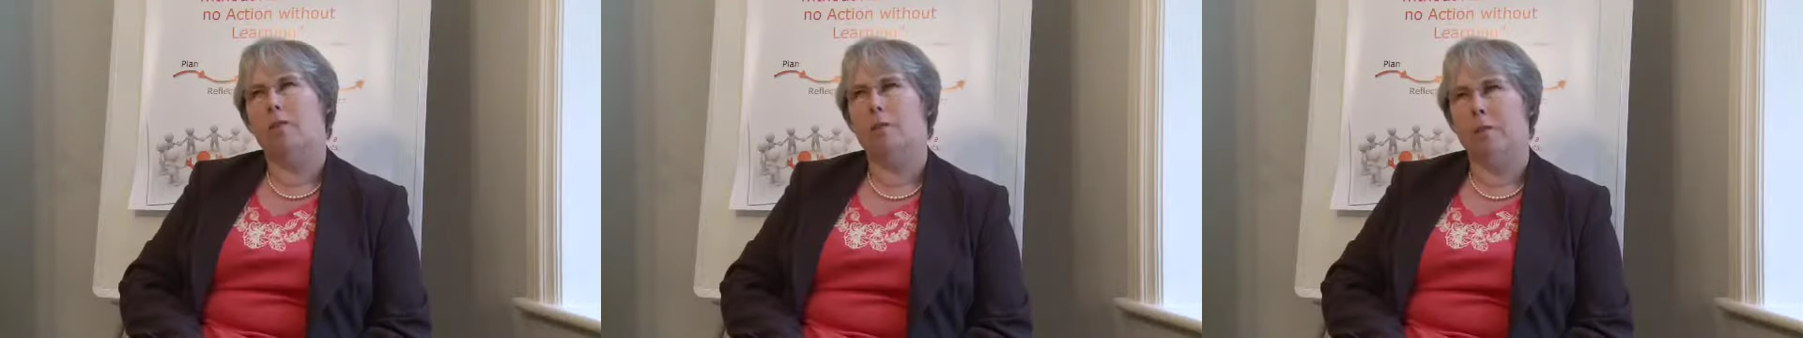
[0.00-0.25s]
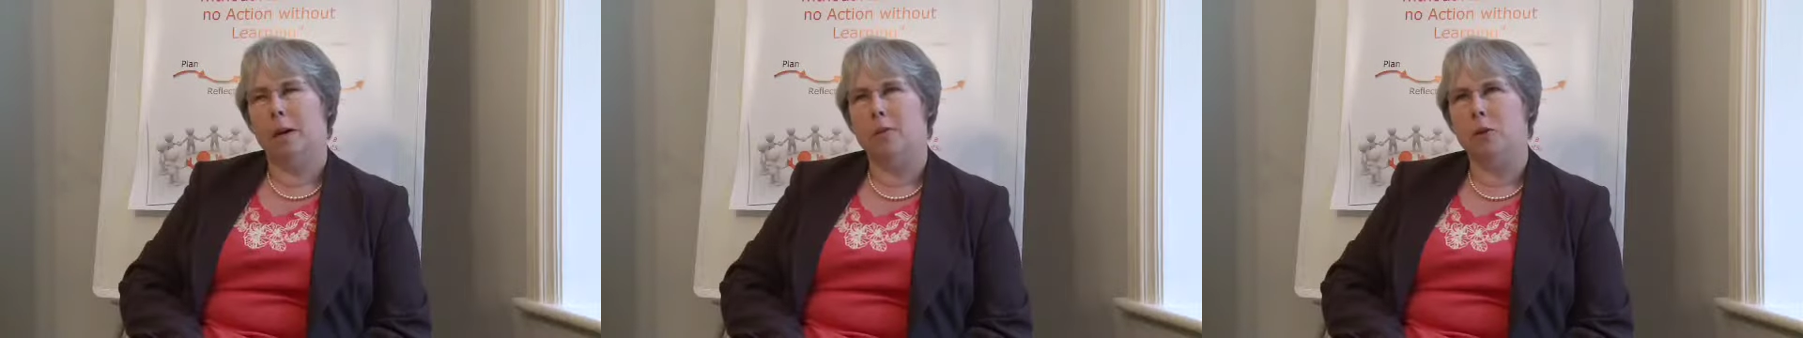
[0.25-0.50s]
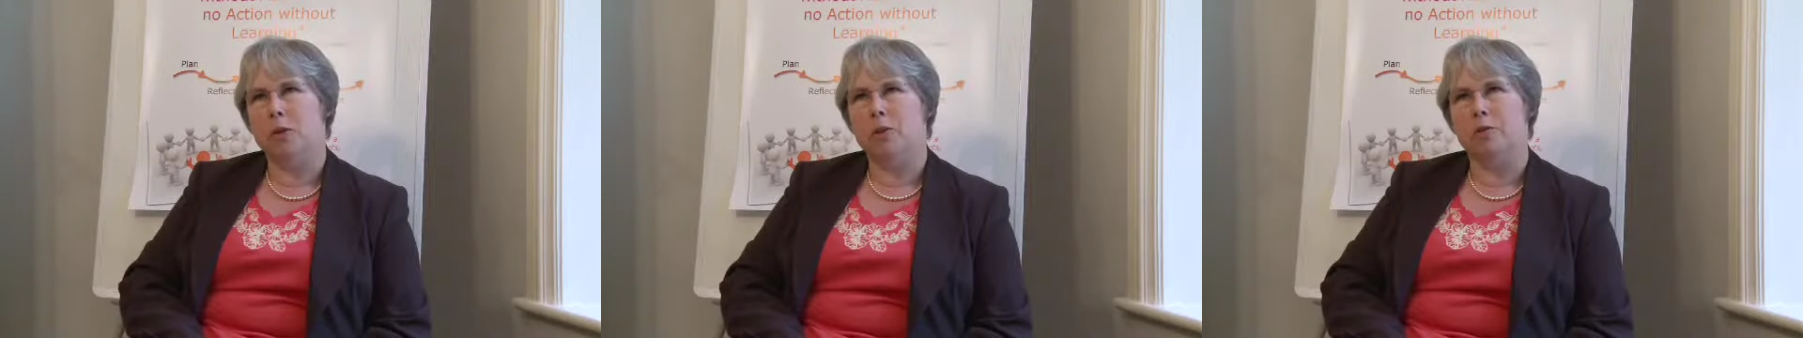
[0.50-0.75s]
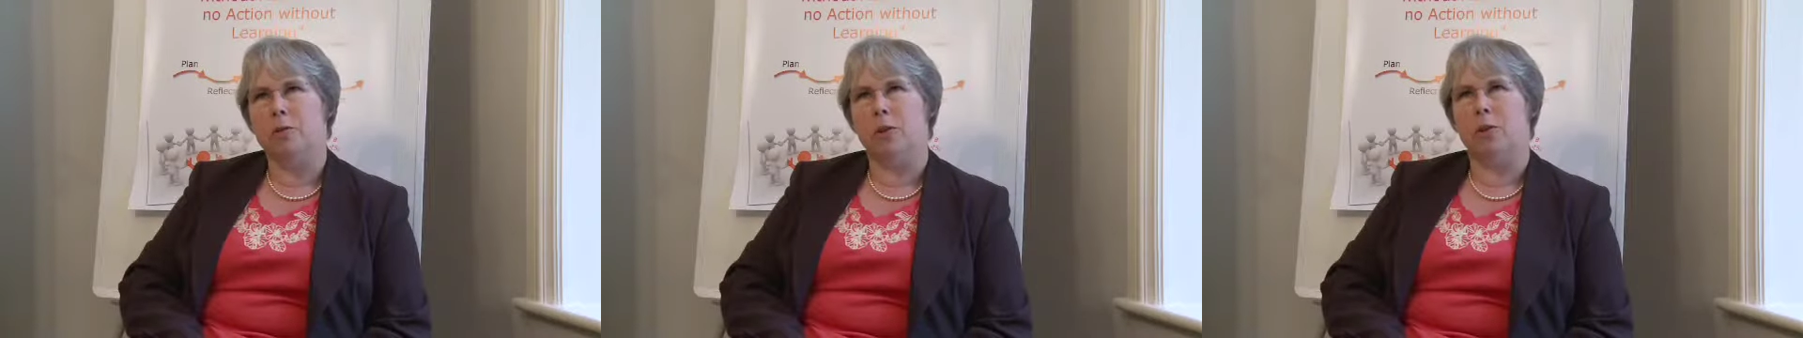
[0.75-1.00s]
From my point
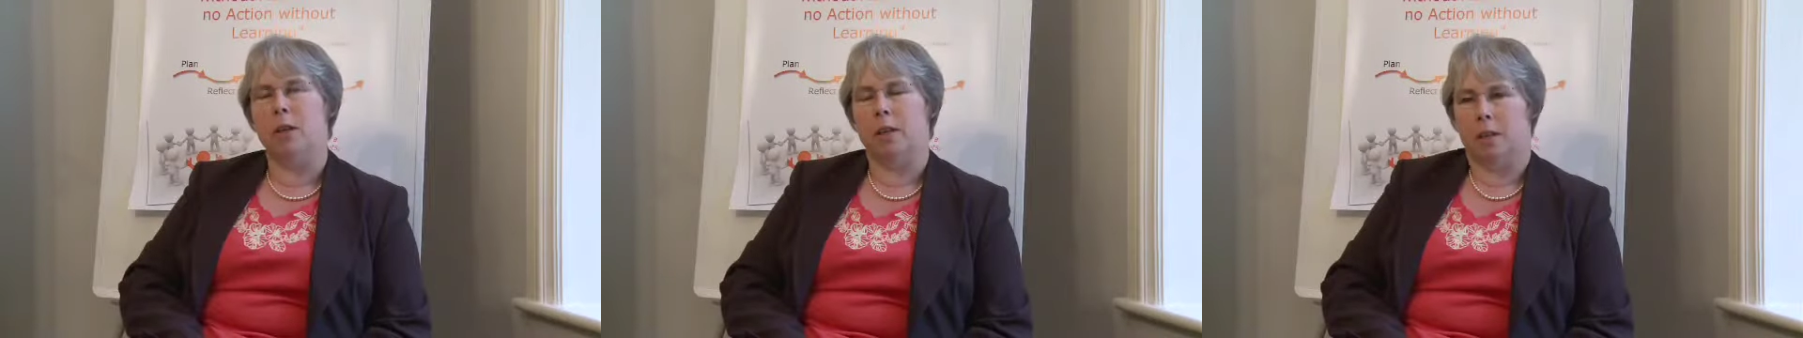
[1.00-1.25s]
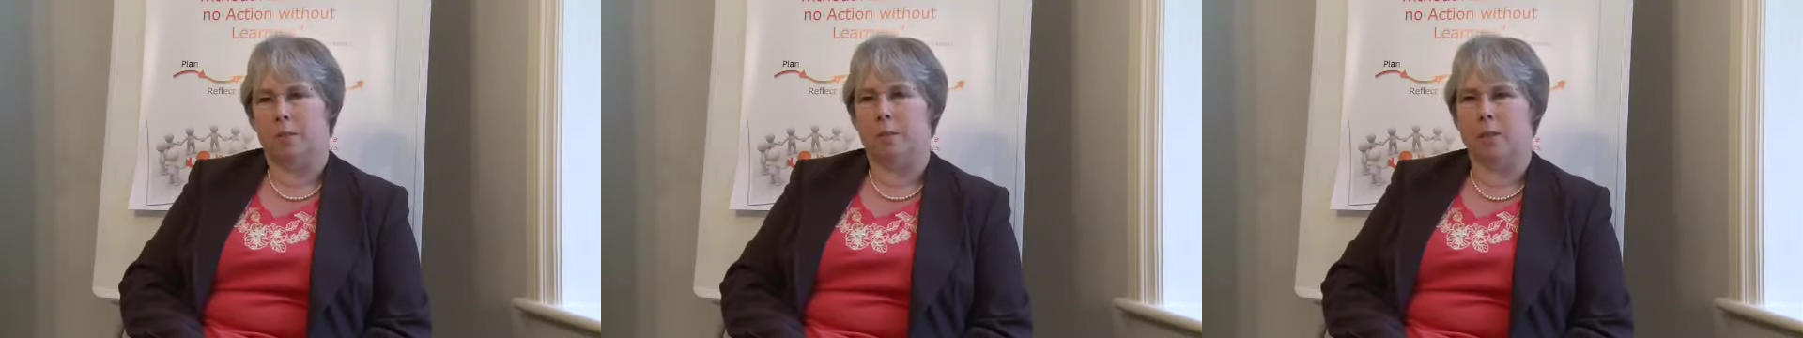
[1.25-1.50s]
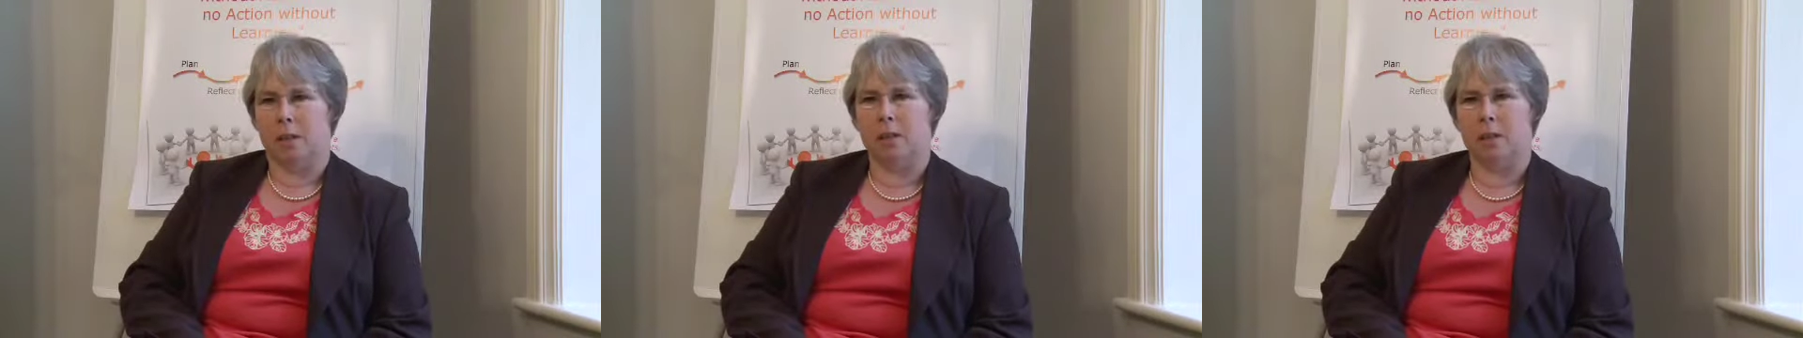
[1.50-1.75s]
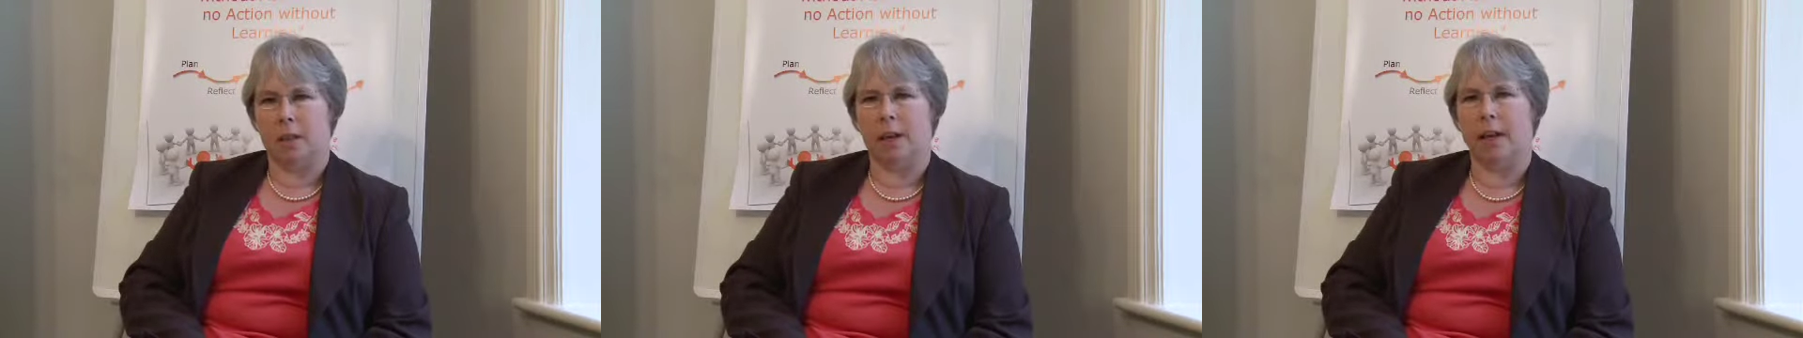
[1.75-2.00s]
of view, the business
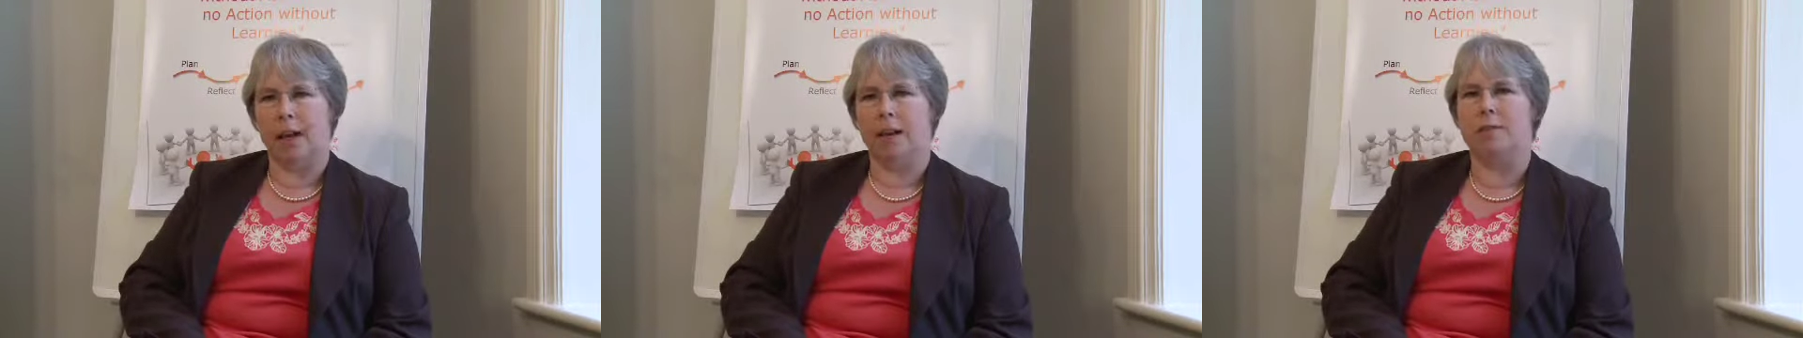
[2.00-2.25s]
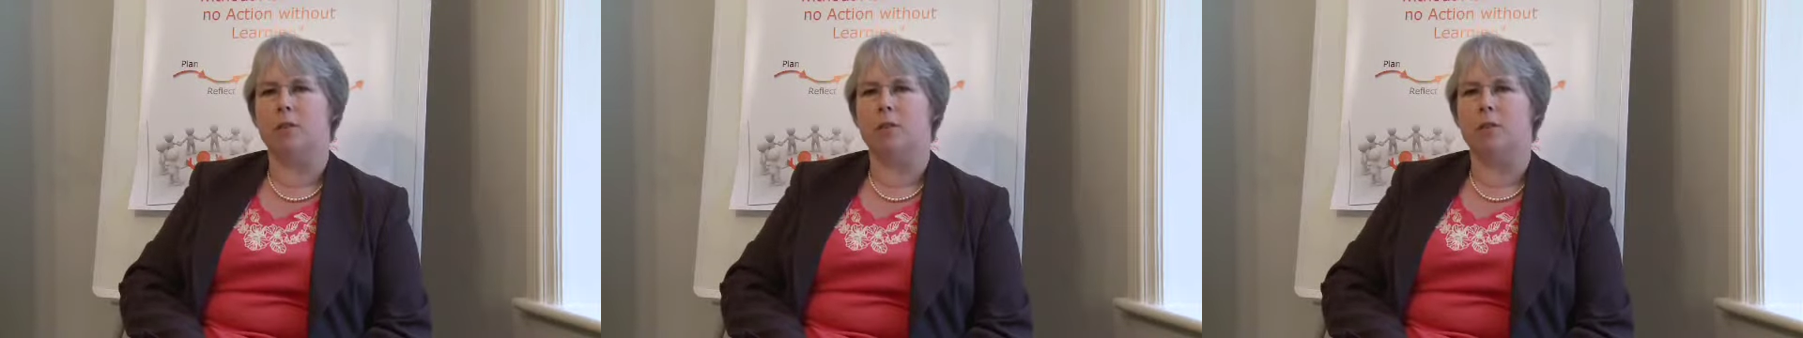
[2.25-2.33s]
that I have